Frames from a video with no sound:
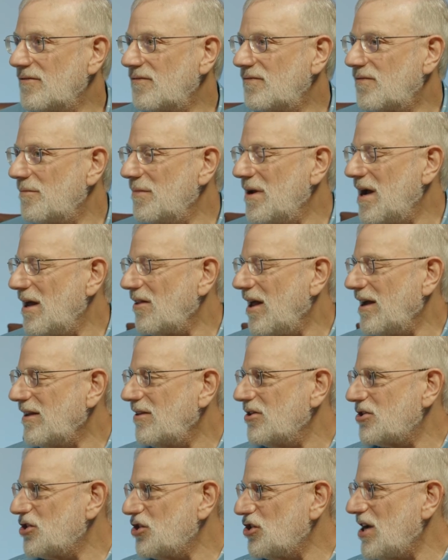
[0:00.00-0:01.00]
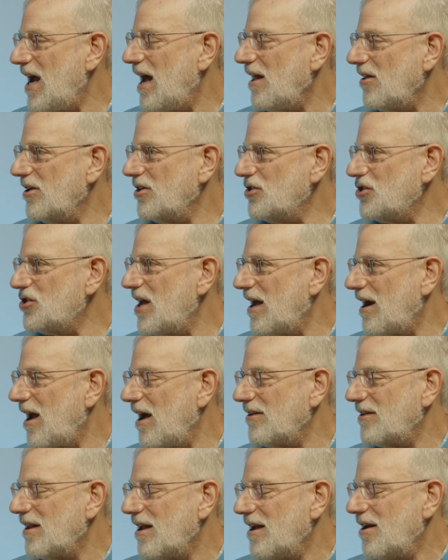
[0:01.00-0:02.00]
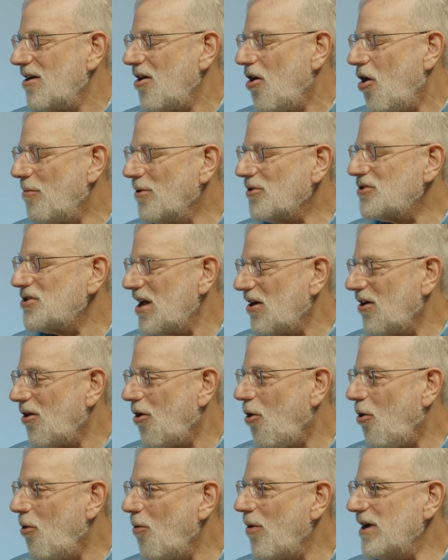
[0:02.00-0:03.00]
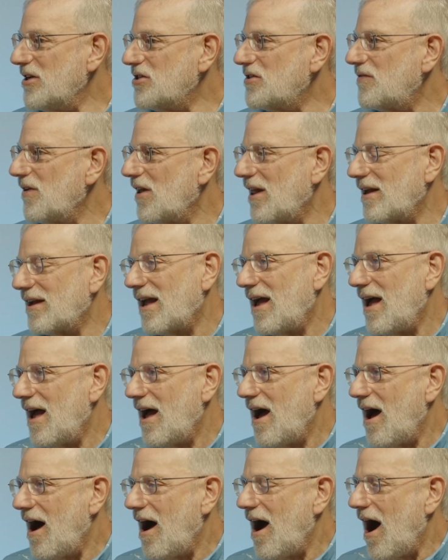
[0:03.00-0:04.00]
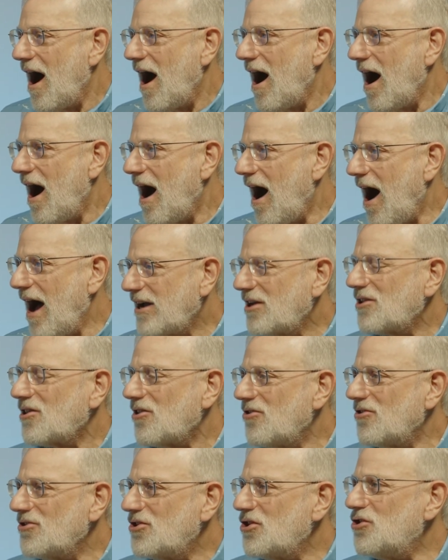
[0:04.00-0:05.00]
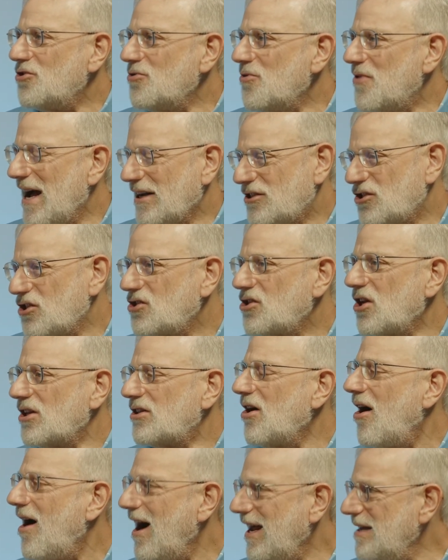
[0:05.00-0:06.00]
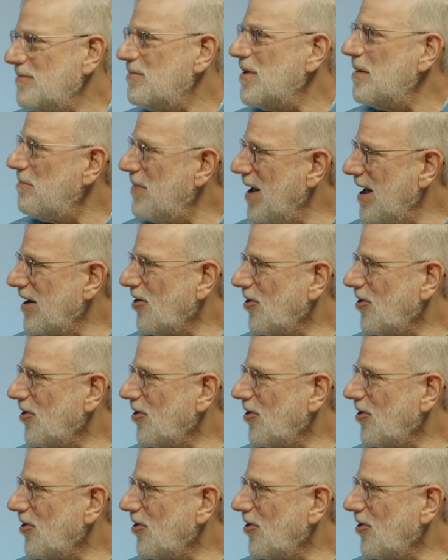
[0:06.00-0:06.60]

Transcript: for me, I like the challenge that I almost always feel like I could learn to do that just a tiny bit better.